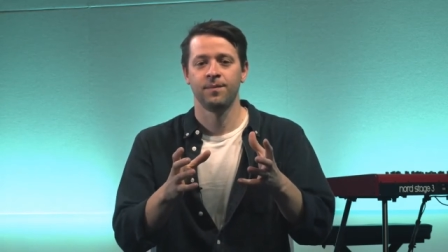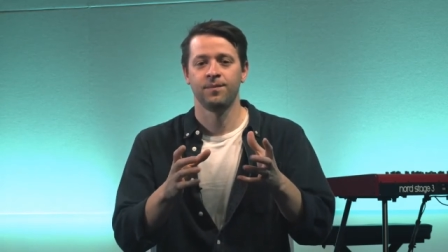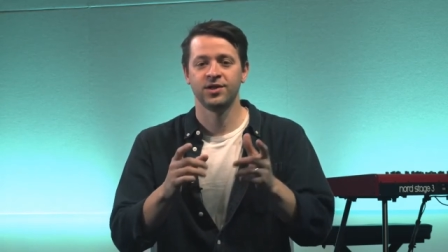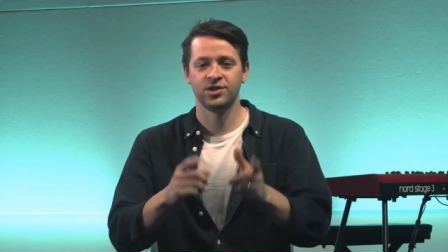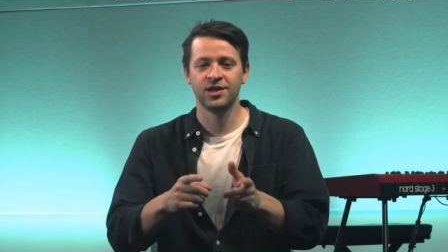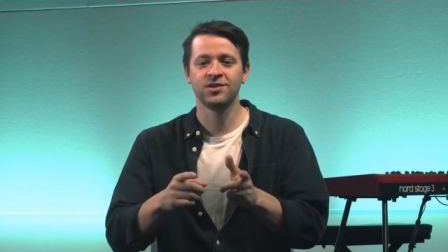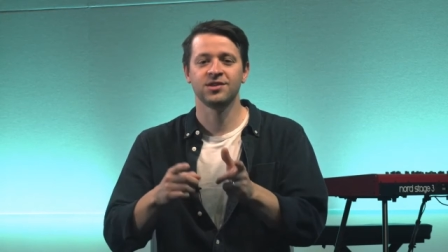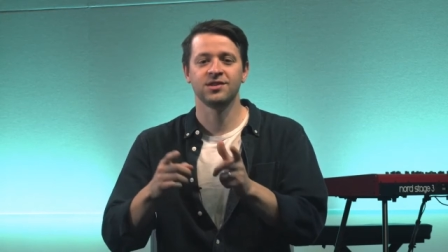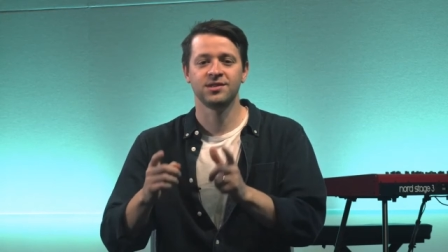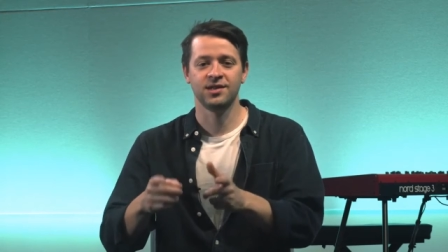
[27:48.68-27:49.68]
but
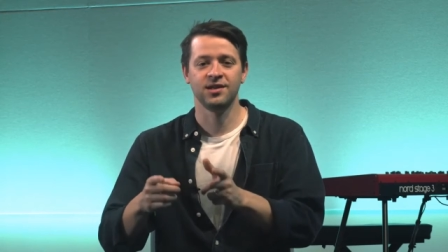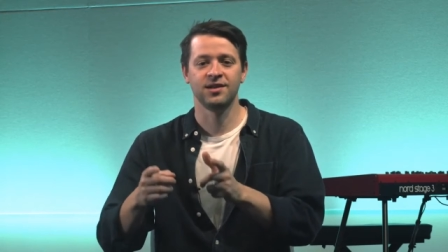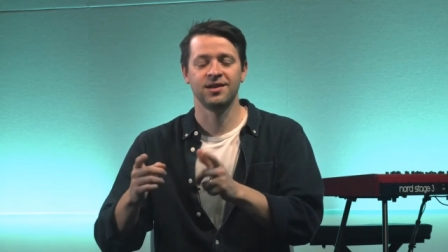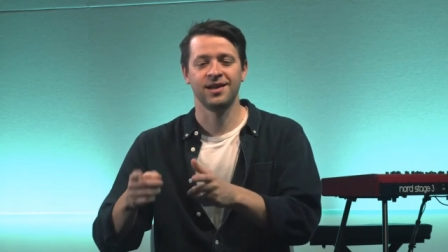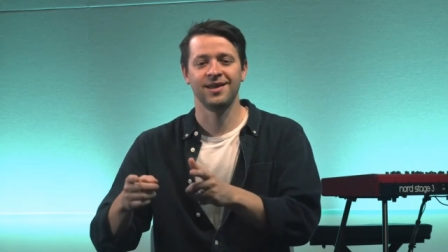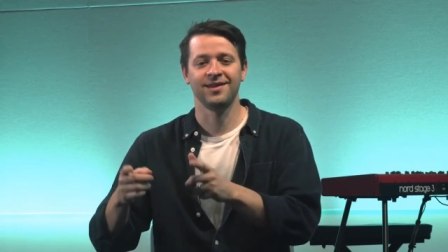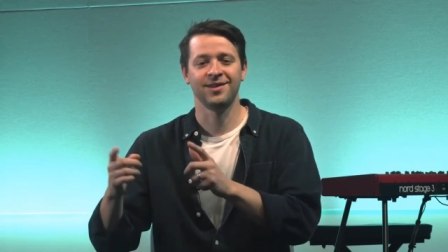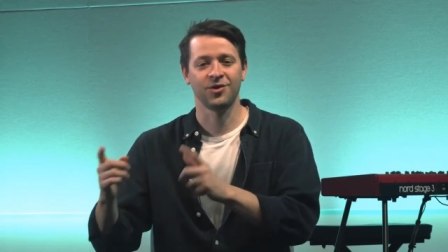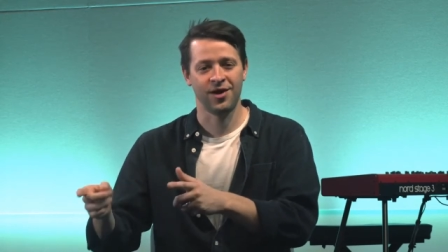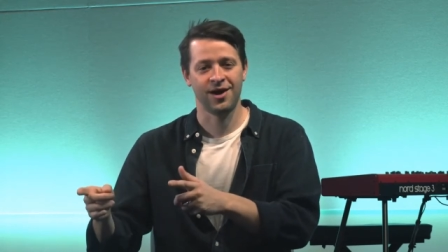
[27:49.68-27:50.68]
Jesus didn't need
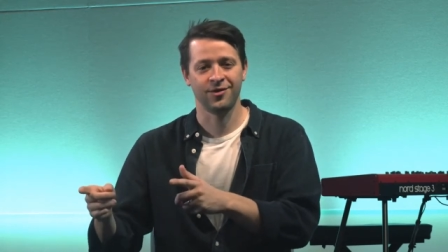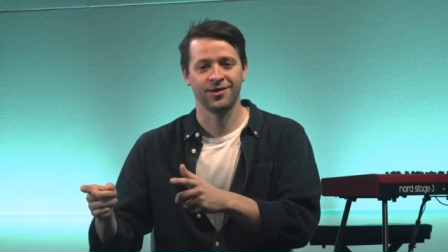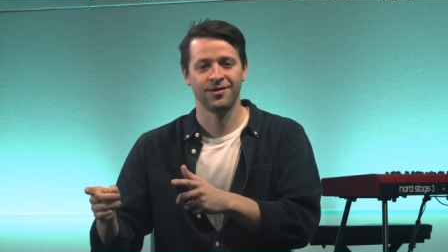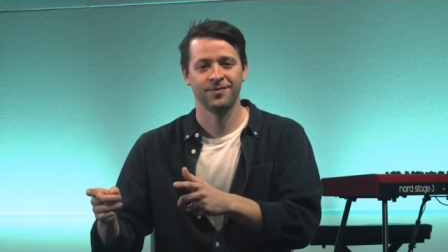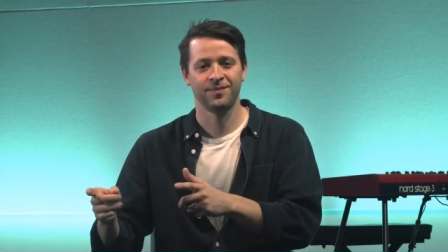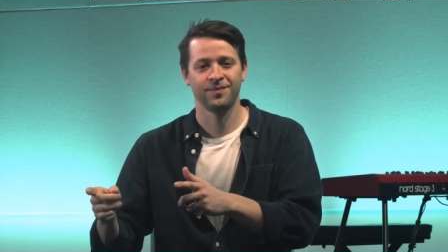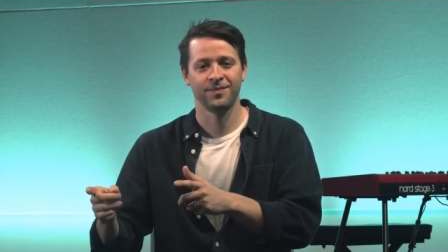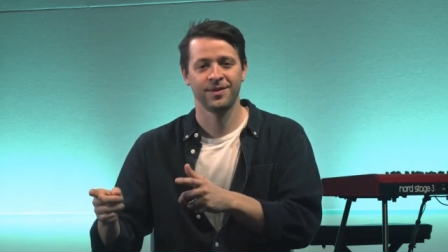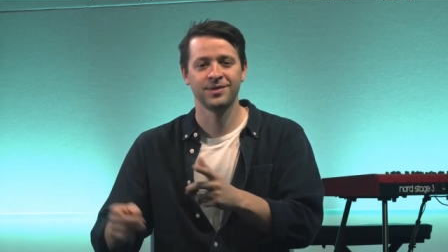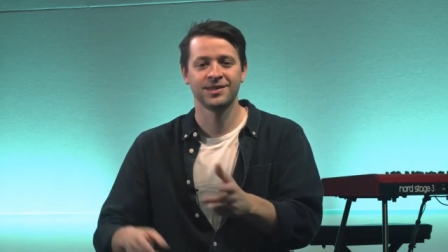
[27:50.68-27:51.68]
the crowd.
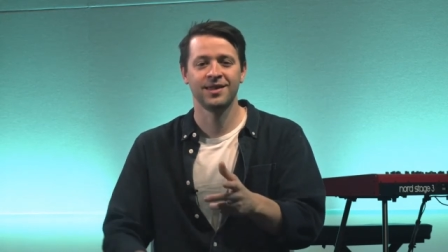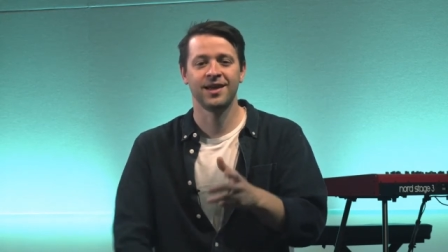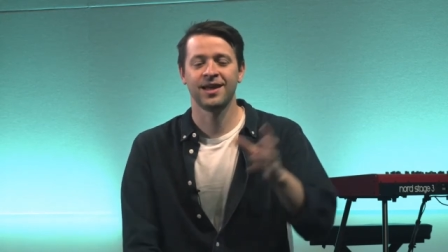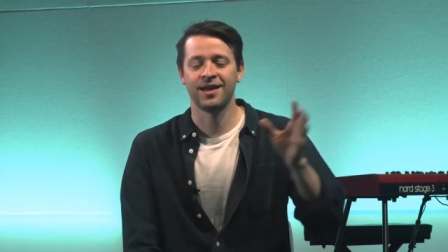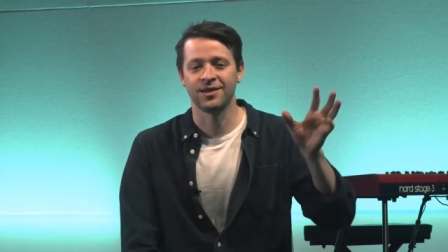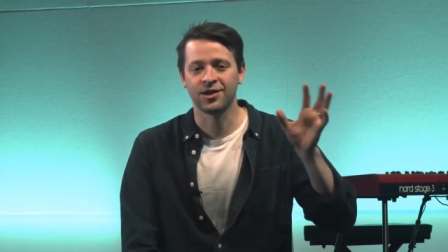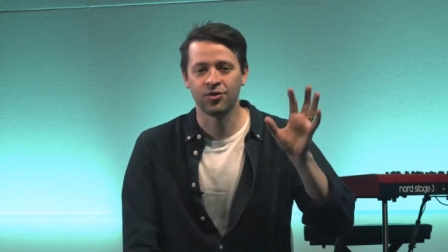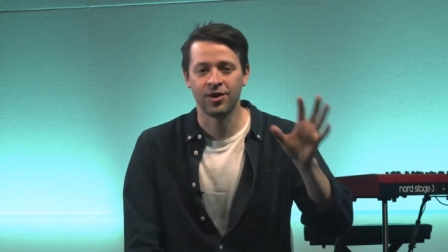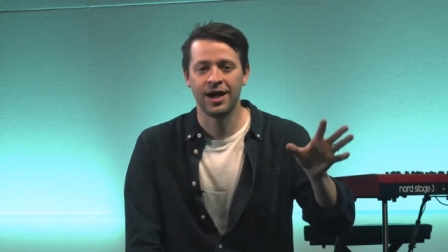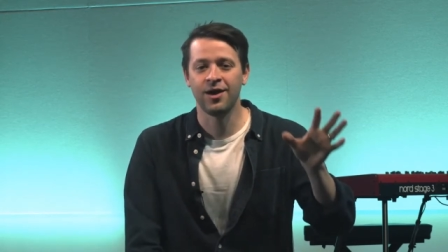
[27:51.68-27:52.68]
Let me say that again. The
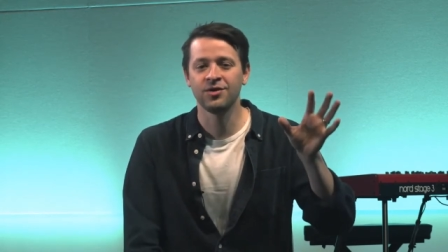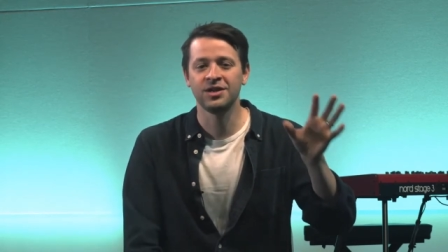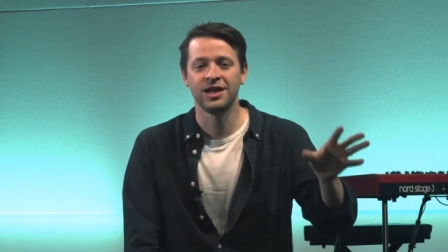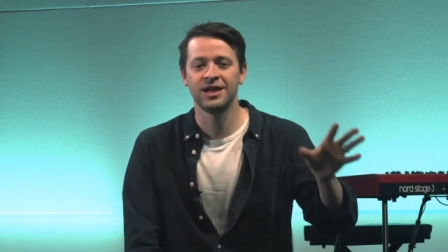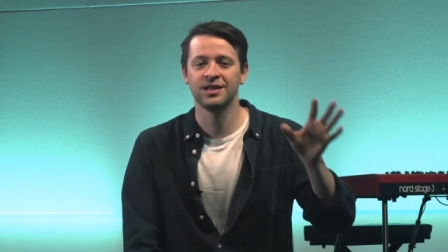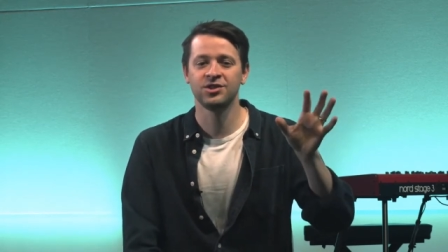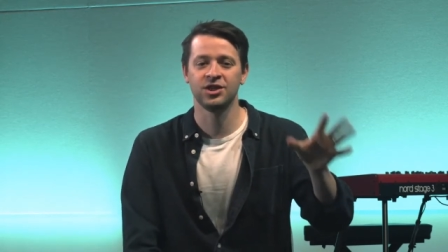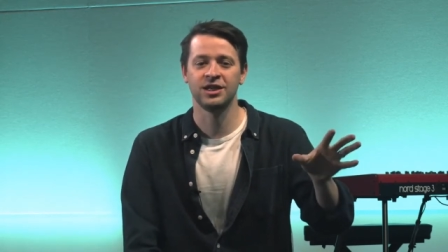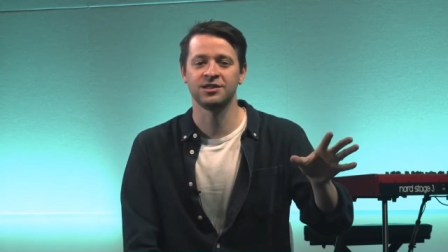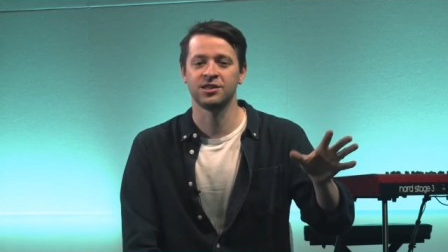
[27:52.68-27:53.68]
crowd needed
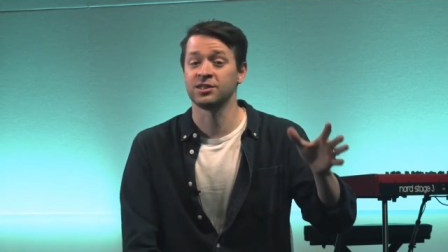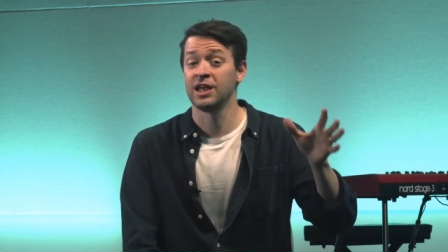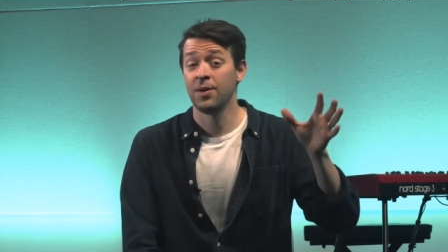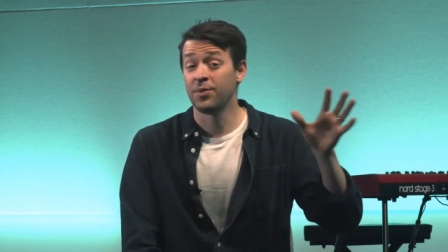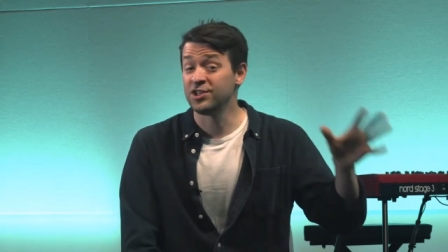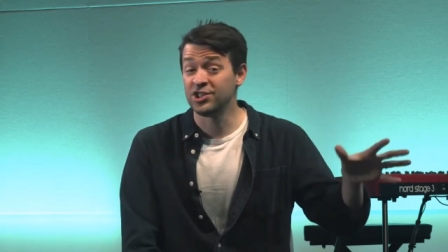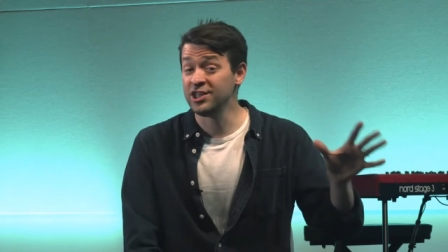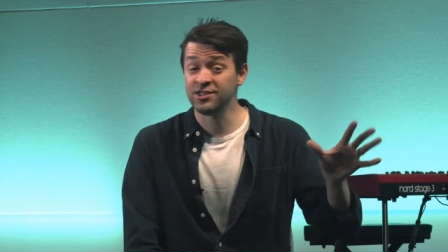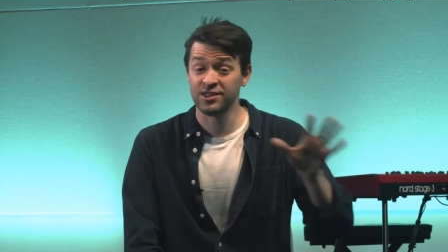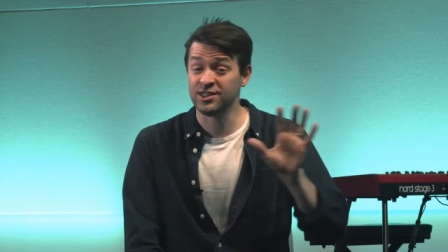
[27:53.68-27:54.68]
Jesus, but
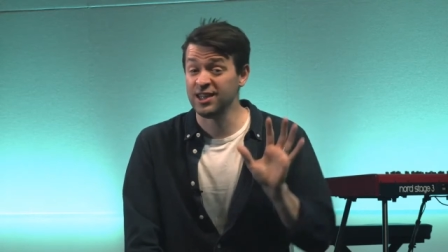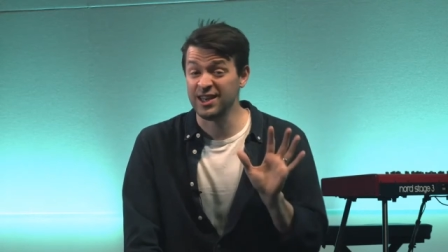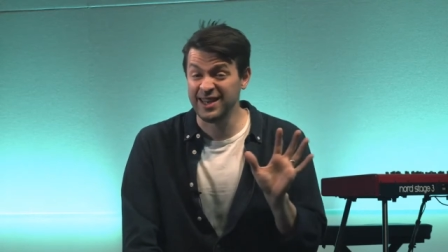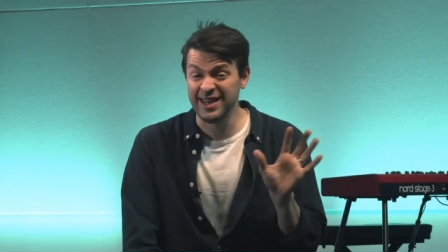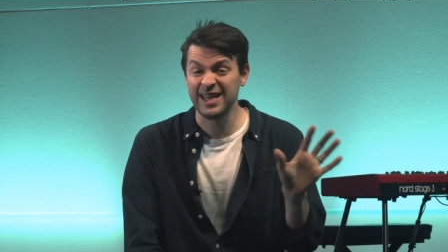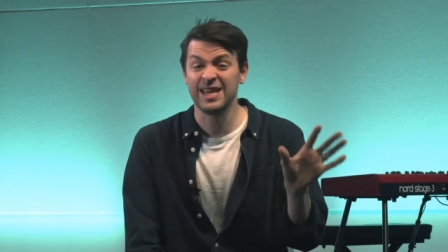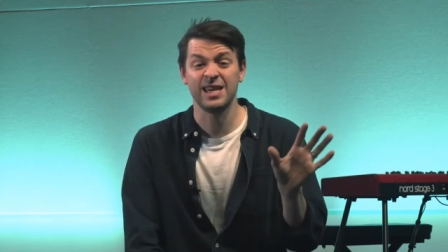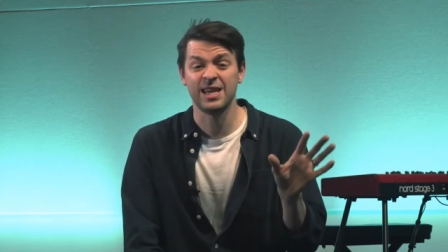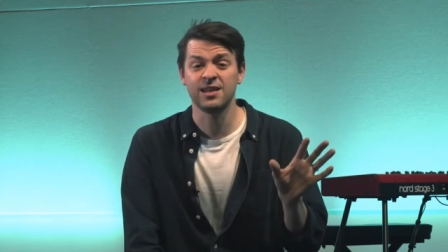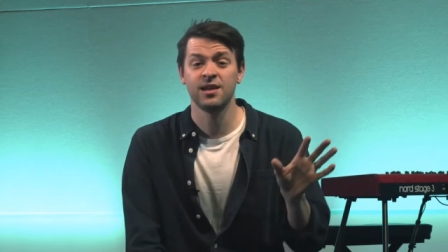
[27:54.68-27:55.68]
Jesus didn't
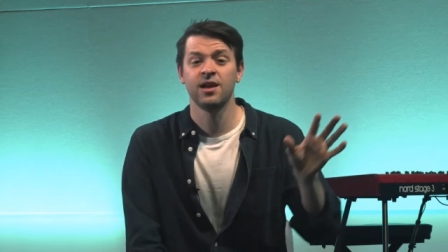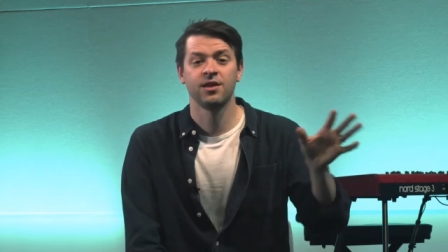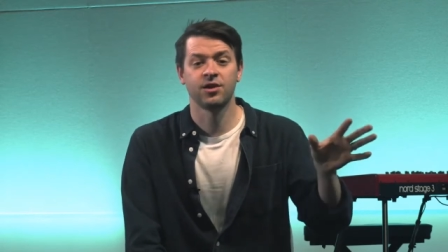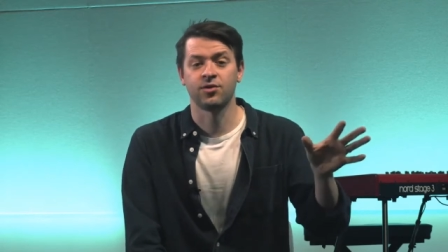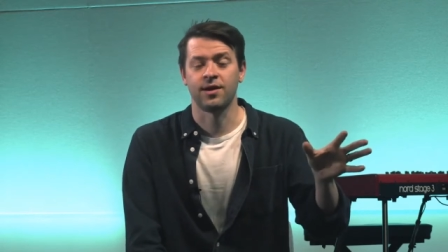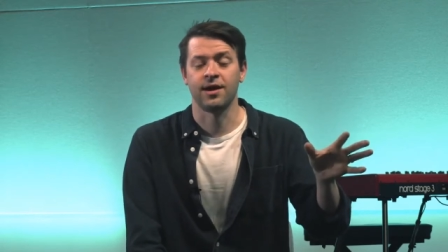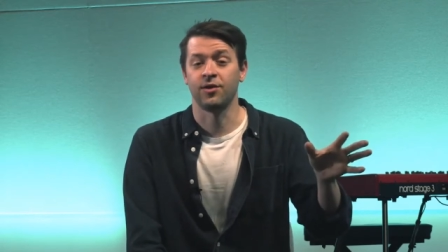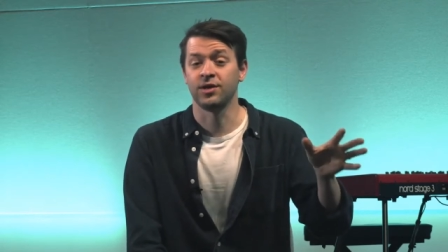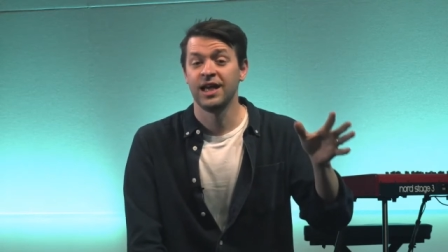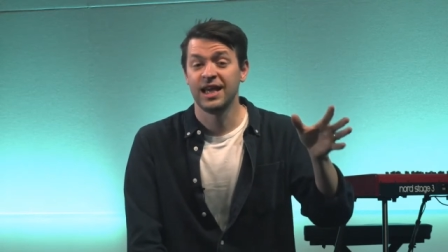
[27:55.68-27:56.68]
need the crowd.